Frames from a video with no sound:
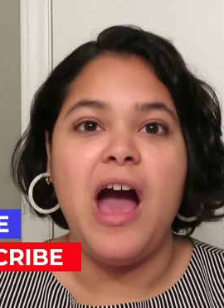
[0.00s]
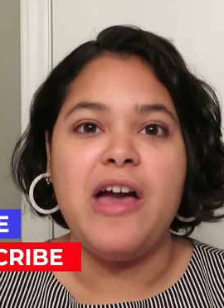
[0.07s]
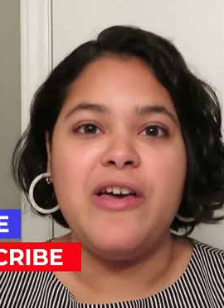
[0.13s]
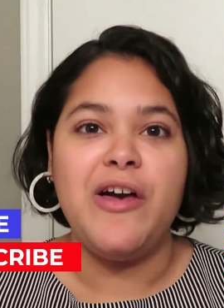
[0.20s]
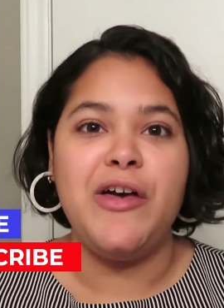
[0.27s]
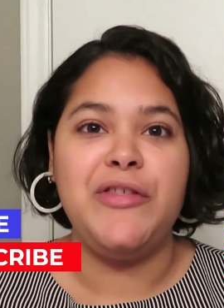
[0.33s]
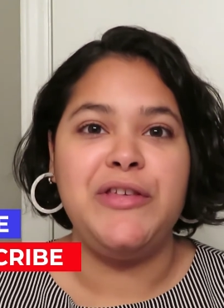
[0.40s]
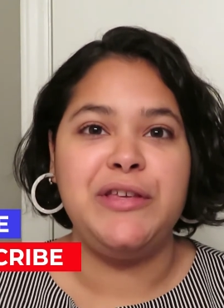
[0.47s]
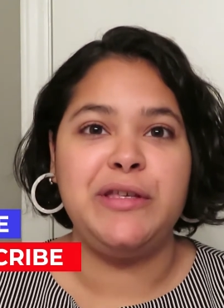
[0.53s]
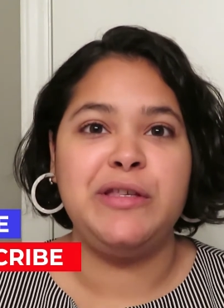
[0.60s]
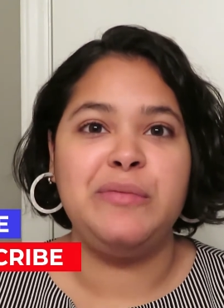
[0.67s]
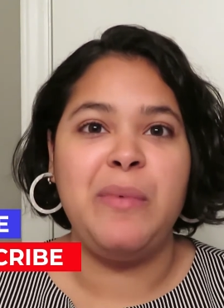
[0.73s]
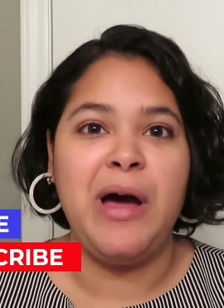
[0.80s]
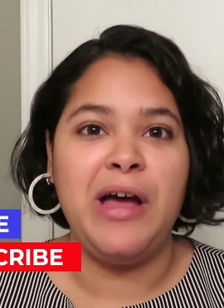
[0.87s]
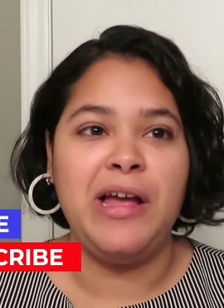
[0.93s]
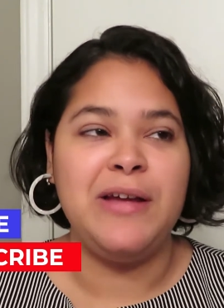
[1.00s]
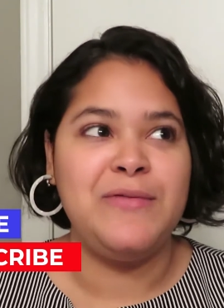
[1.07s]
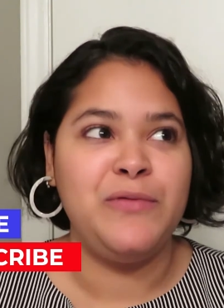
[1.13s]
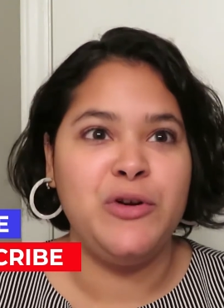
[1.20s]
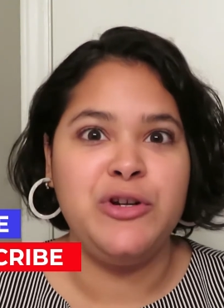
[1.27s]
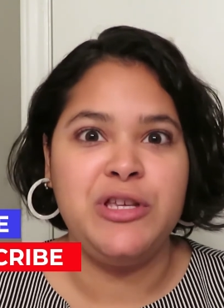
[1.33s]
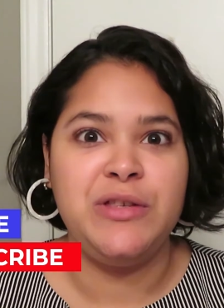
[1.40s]
Uh, this is my
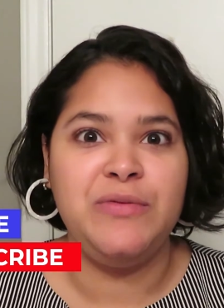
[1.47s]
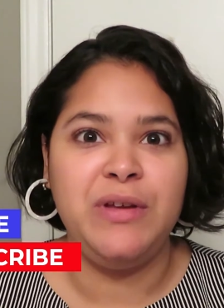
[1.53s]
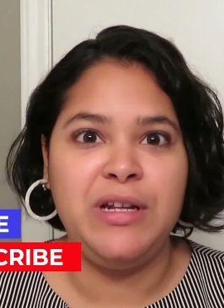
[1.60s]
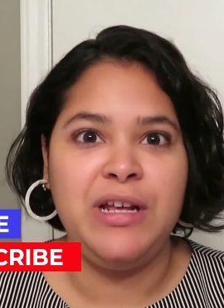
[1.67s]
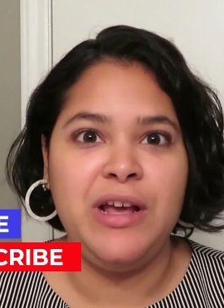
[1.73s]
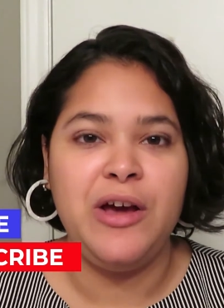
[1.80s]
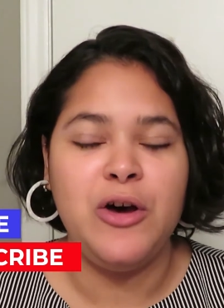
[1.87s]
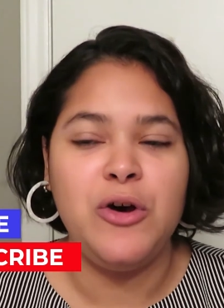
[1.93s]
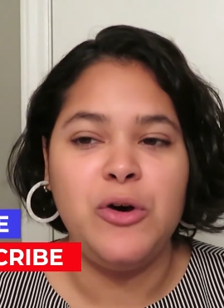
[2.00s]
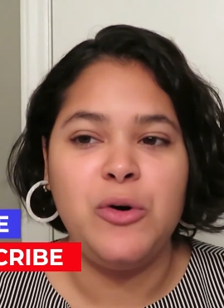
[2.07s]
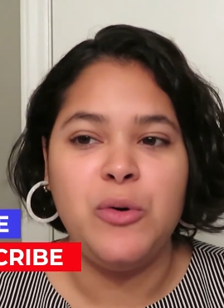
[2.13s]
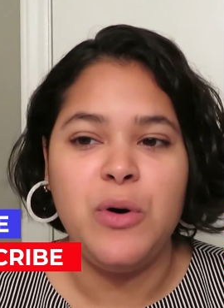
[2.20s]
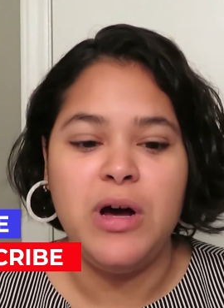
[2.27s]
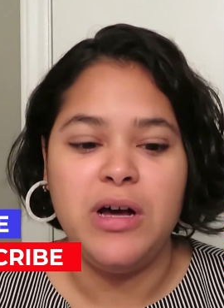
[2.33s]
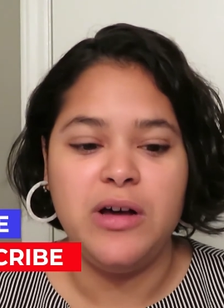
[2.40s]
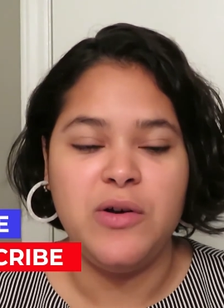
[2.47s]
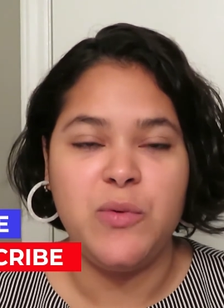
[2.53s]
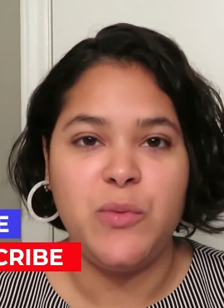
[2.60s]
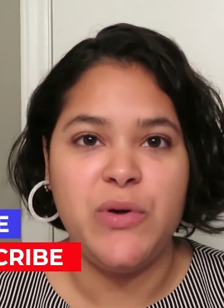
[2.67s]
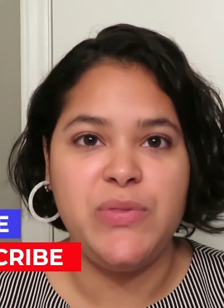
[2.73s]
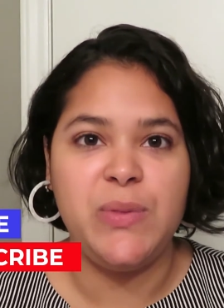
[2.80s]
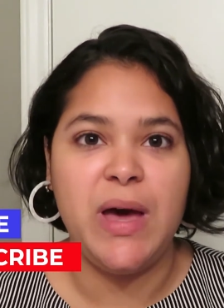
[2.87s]
first video
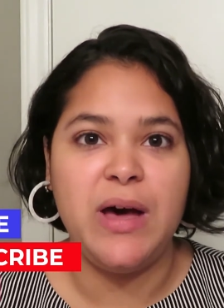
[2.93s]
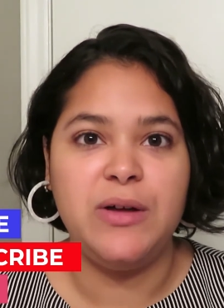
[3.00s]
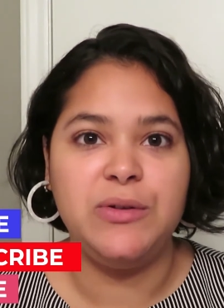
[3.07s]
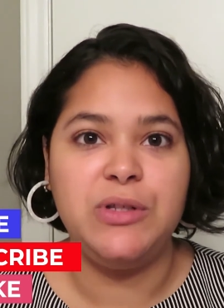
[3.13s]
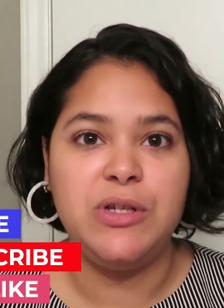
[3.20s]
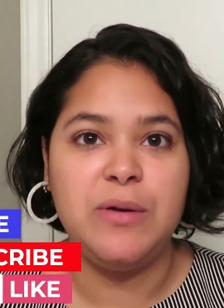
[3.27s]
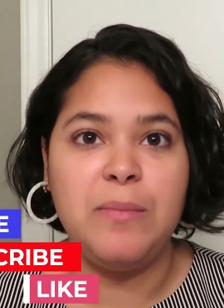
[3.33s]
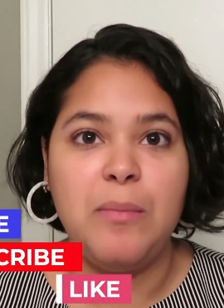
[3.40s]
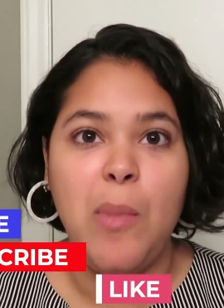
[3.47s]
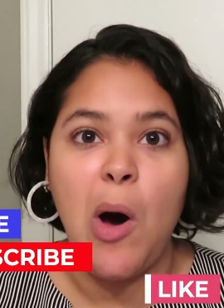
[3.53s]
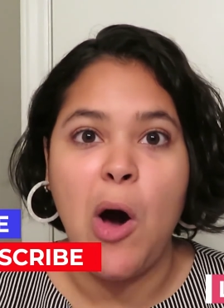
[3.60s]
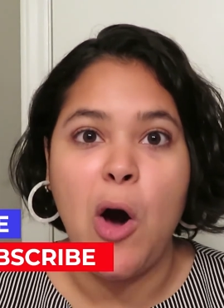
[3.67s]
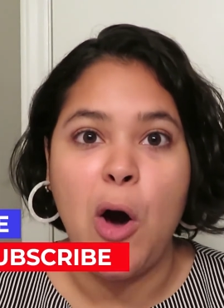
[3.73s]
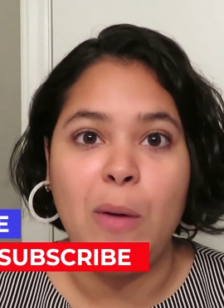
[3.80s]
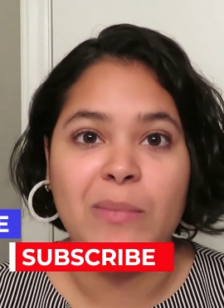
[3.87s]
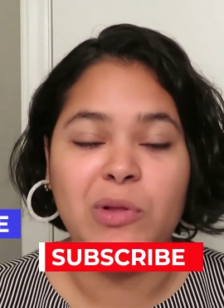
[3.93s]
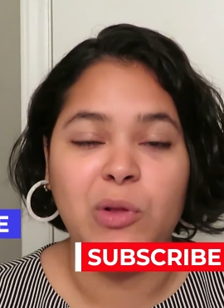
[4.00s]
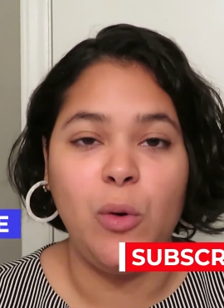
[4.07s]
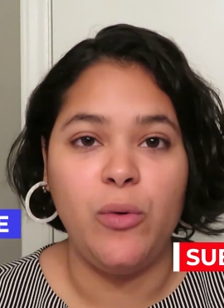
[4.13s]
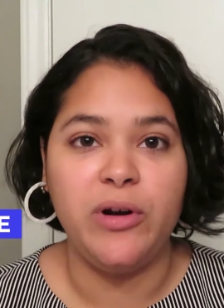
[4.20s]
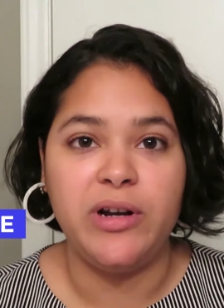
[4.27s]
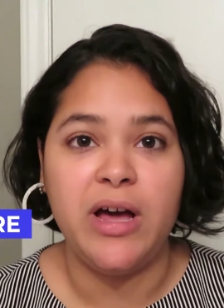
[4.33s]
without mom,
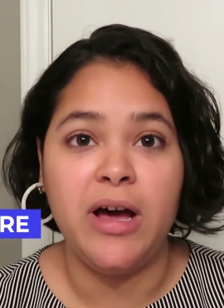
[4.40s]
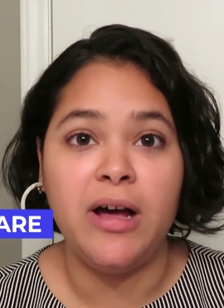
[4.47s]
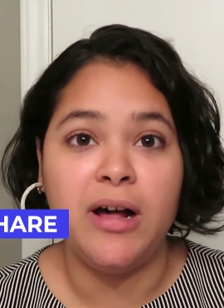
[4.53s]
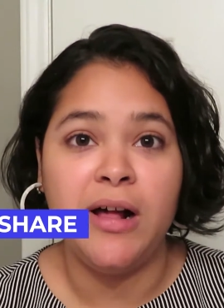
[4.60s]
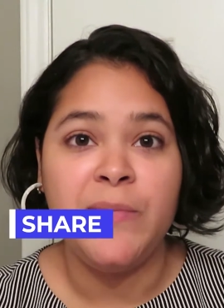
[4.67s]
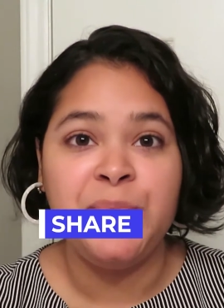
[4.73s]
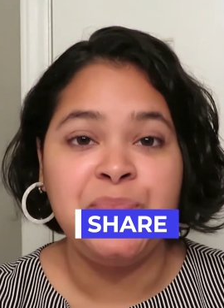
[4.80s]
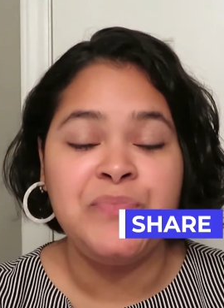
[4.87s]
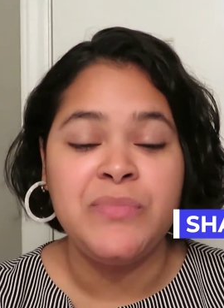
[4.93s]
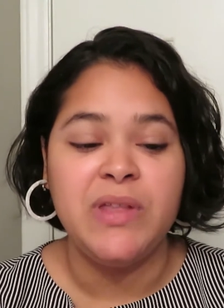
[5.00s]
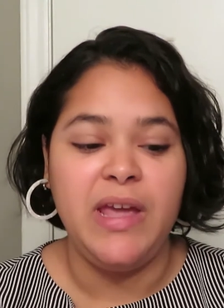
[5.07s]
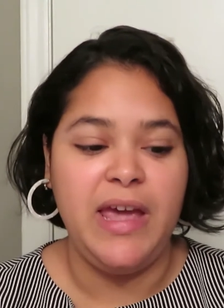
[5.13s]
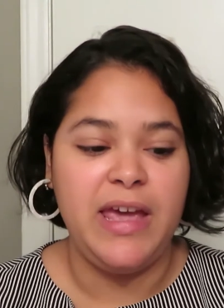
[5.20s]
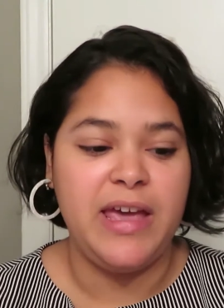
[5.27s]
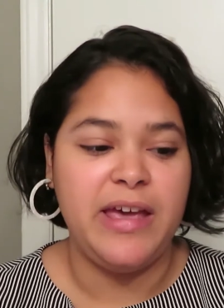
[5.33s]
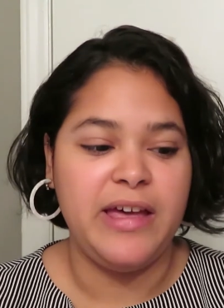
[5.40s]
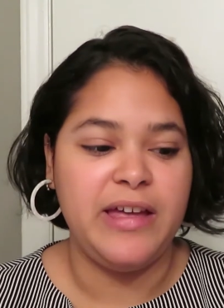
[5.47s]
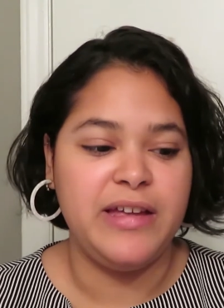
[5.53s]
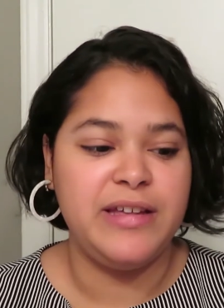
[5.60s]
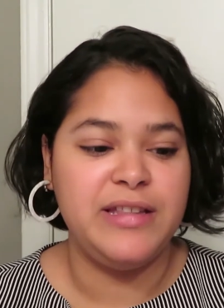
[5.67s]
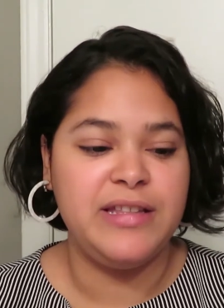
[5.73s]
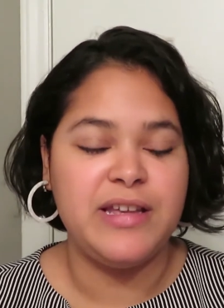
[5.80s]
Lorna,
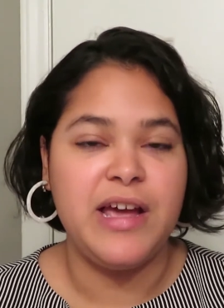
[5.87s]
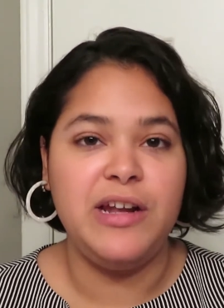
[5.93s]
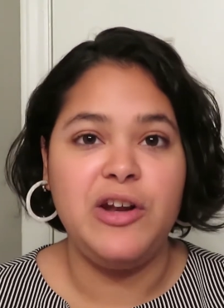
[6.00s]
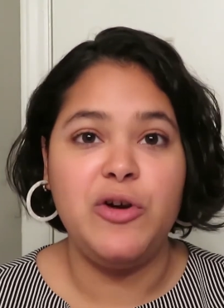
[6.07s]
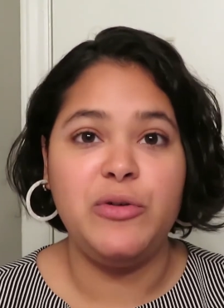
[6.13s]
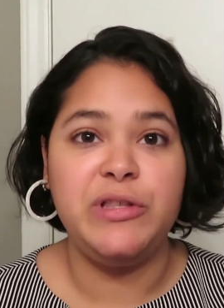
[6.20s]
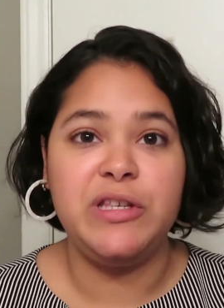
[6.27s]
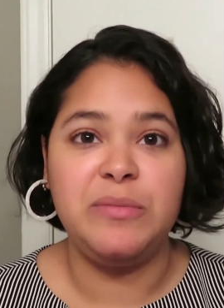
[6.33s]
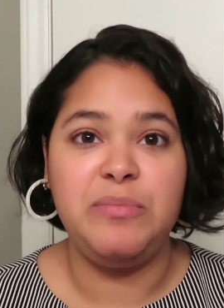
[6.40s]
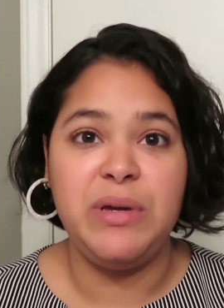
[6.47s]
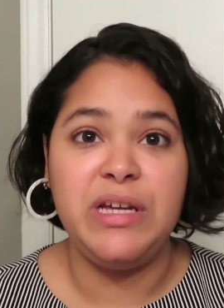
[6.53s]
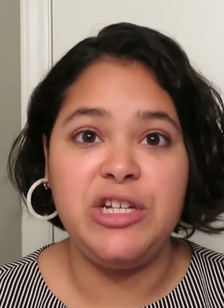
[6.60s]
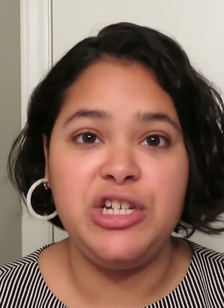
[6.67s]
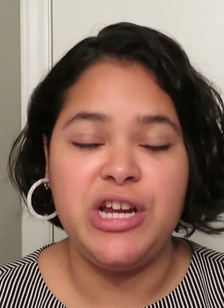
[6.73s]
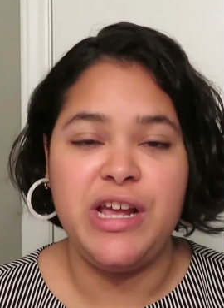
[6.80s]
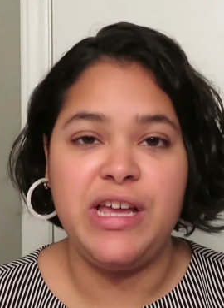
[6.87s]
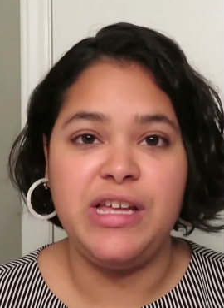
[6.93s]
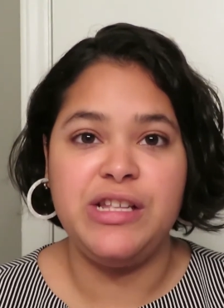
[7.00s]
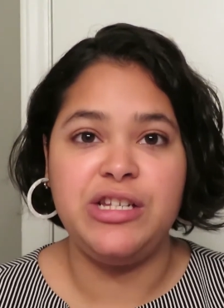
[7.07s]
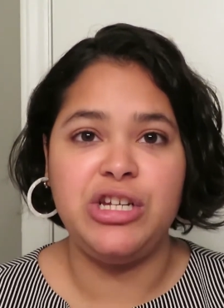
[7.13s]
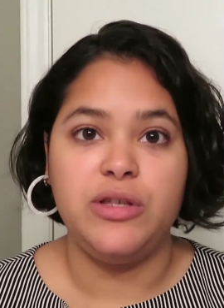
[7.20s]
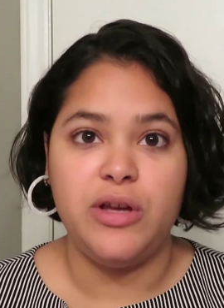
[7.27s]
and I know it's a big change.